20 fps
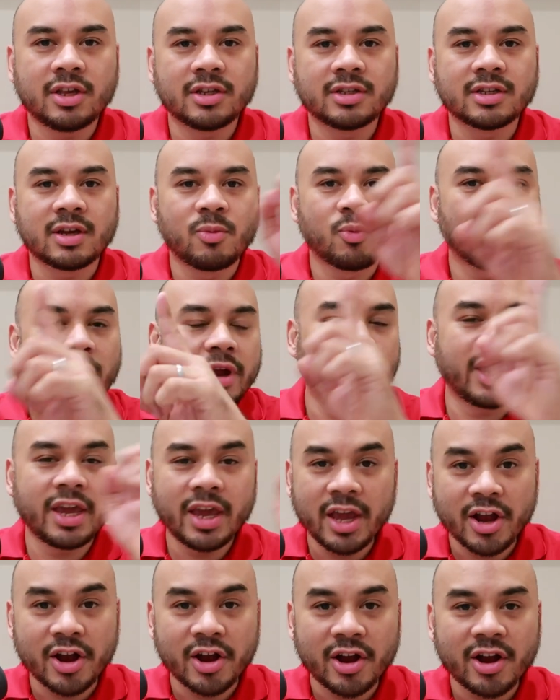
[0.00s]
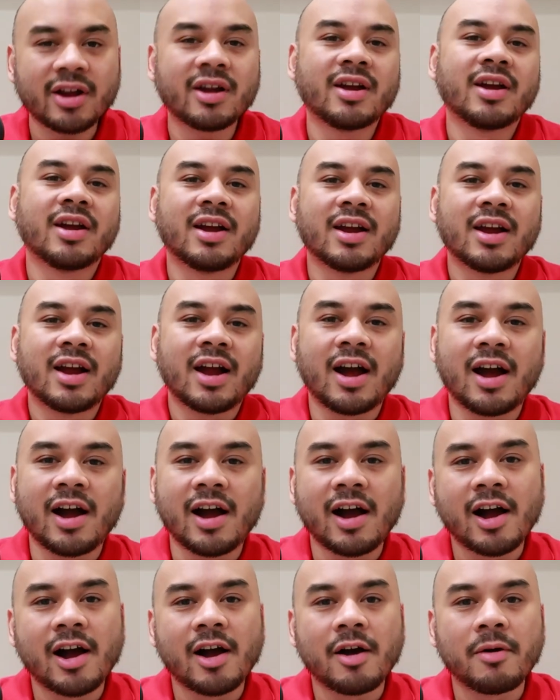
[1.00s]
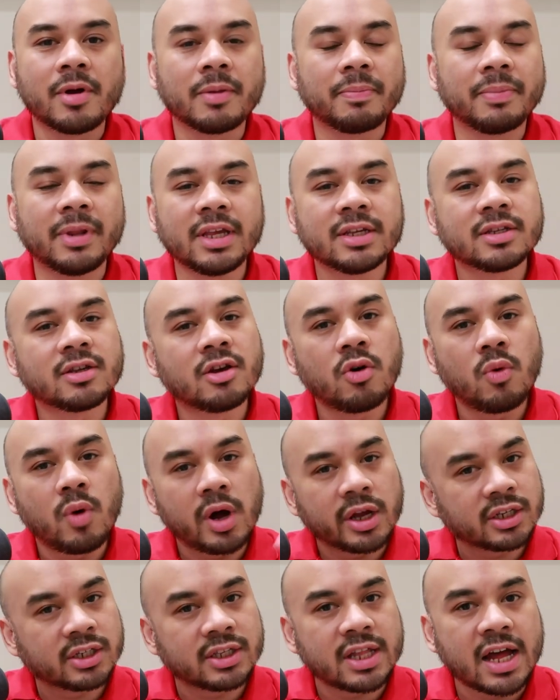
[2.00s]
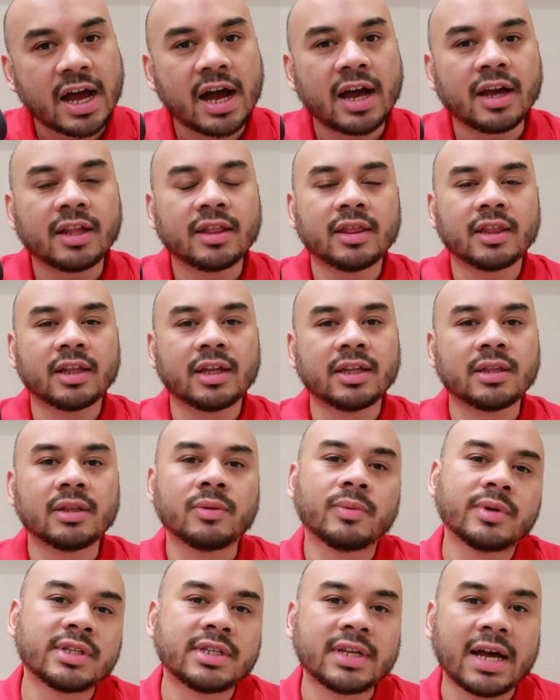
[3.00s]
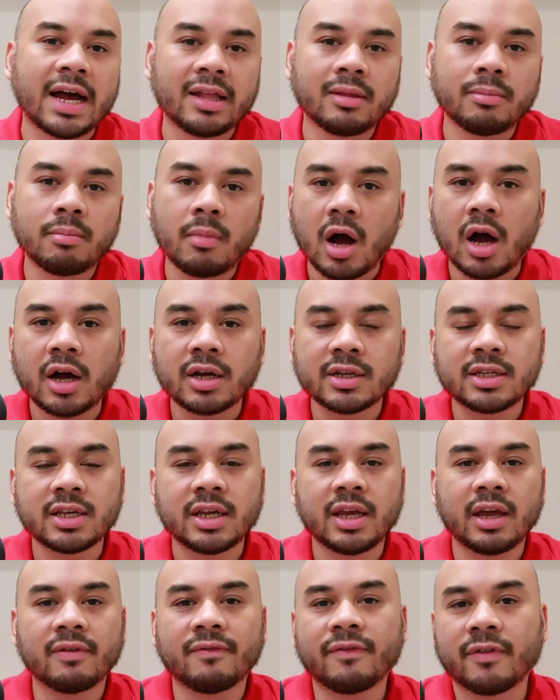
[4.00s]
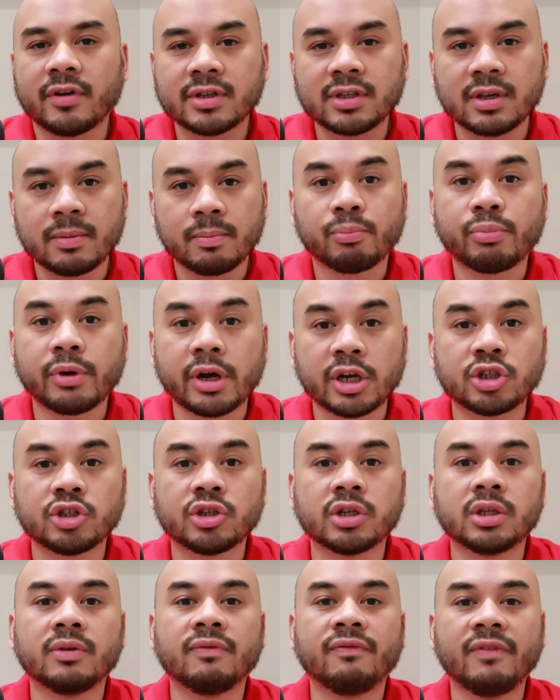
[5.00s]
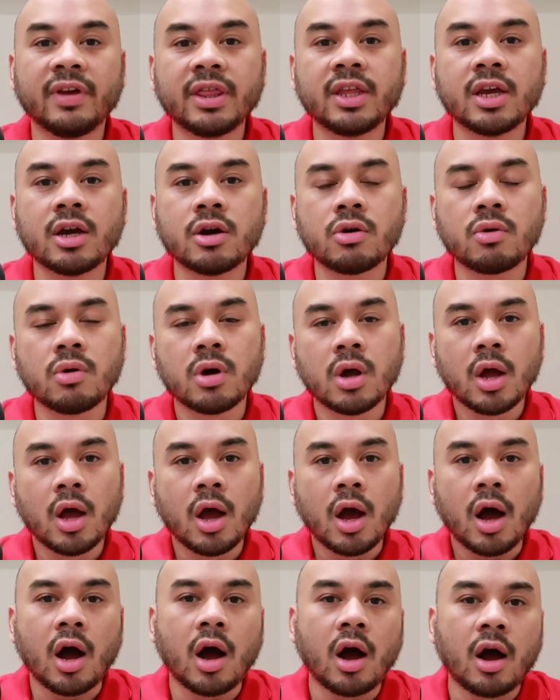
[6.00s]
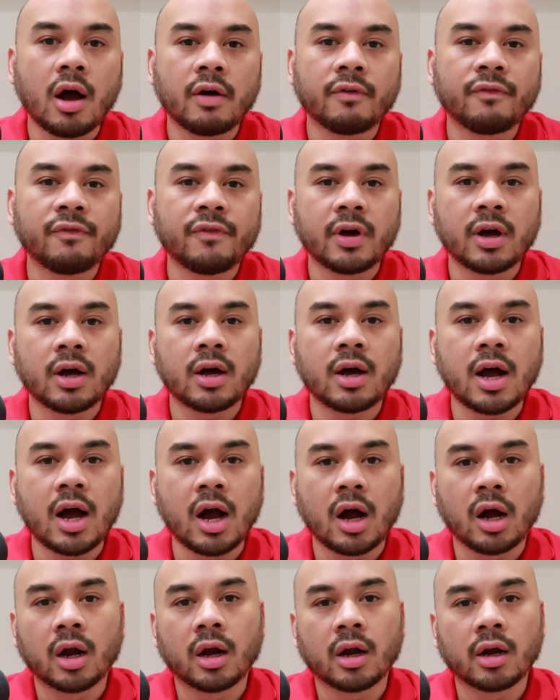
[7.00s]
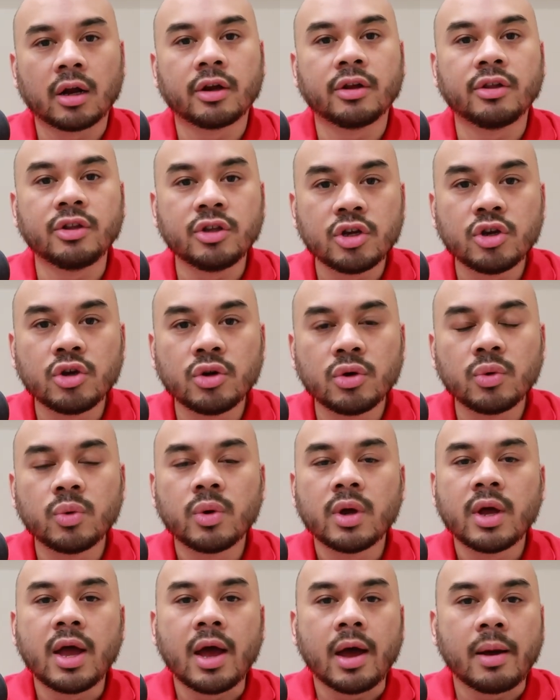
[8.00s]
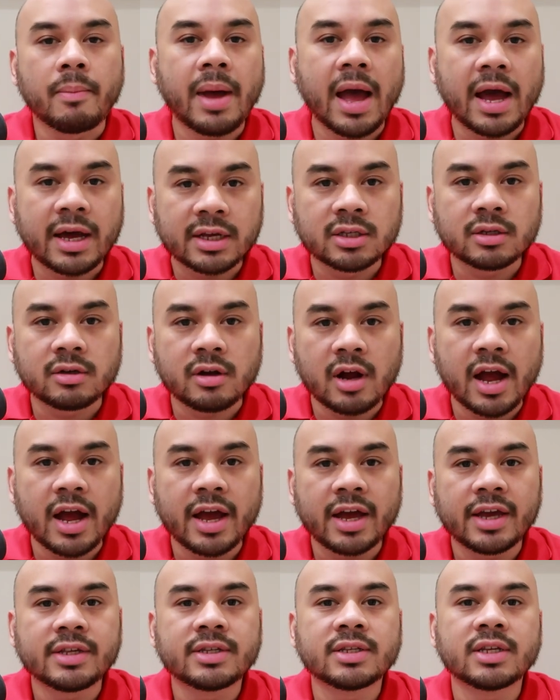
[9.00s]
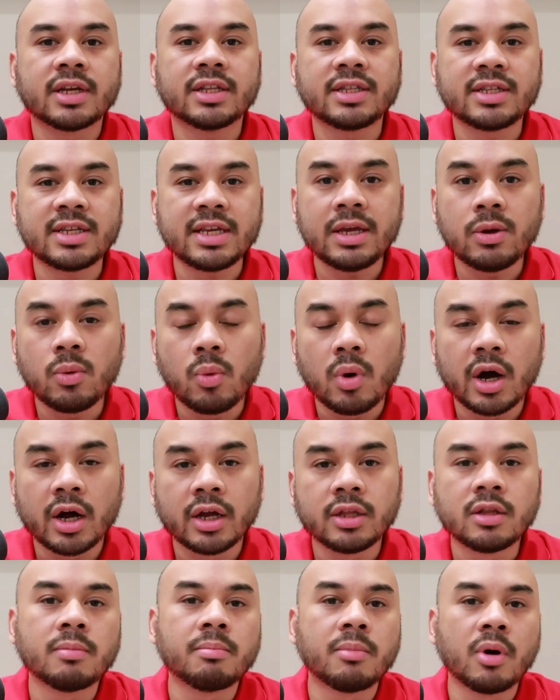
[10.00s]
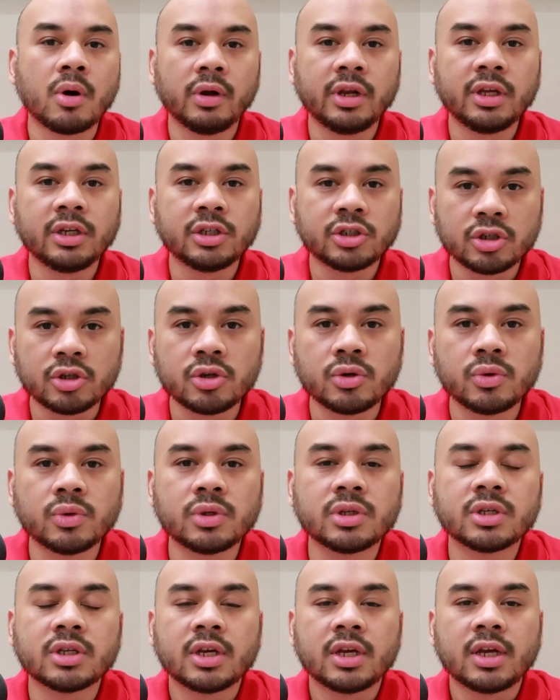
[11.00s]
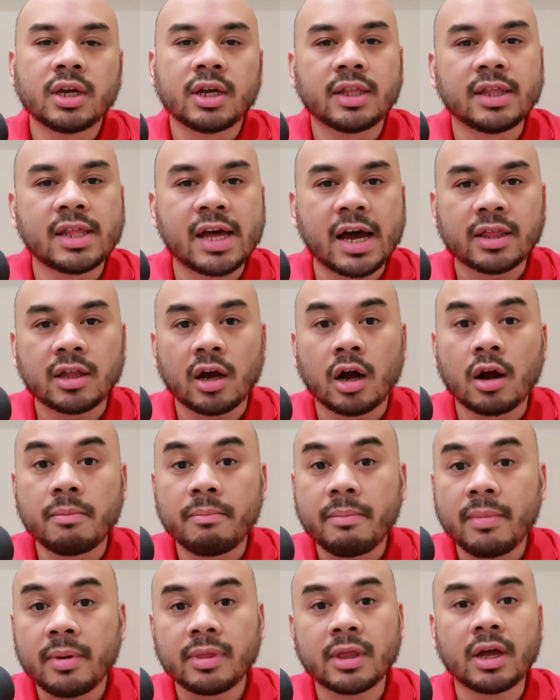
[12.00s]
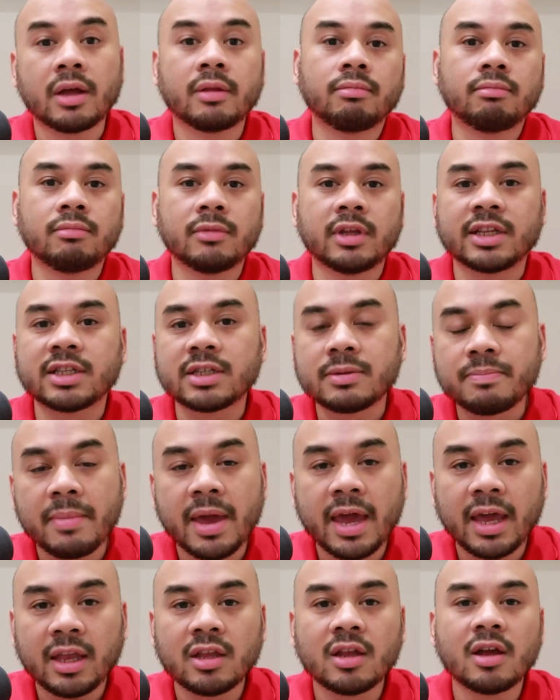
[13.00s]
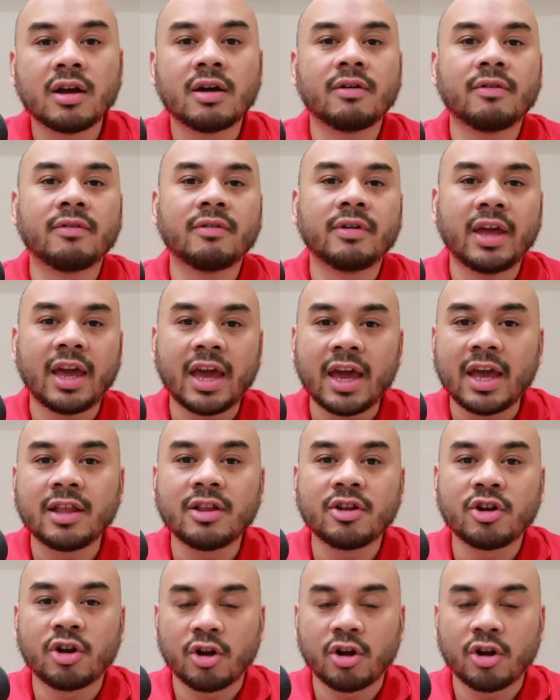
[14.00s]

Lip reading: somewhere here. But please go watch that. That was the unboxing and first impression video of our new Max Rise T1 bowling shoes that's made in